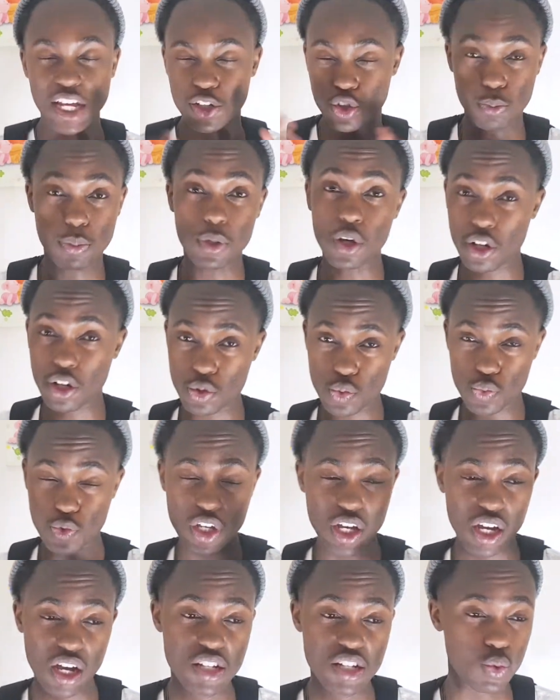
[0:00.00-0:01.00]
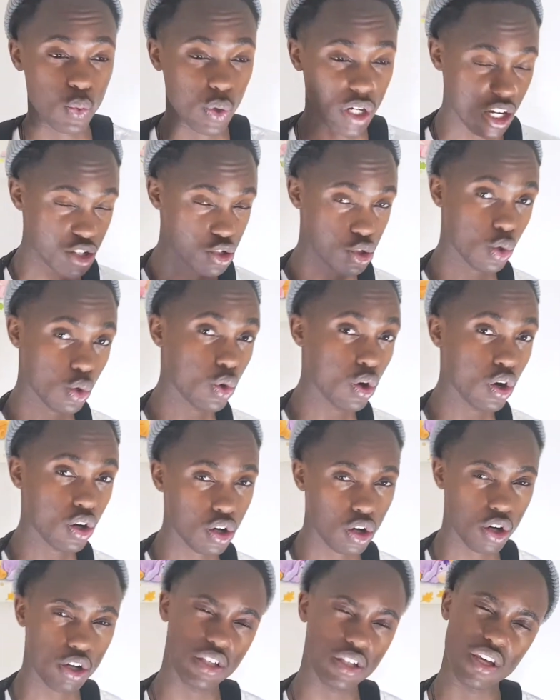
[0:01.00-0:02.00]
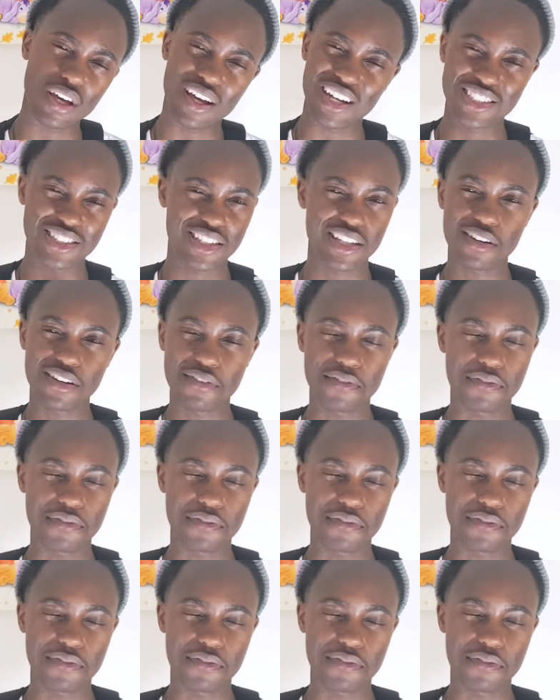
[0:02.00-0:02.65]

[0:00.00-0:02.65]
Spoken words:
to be honest with you guys, when I saw it on Kanye, I didn't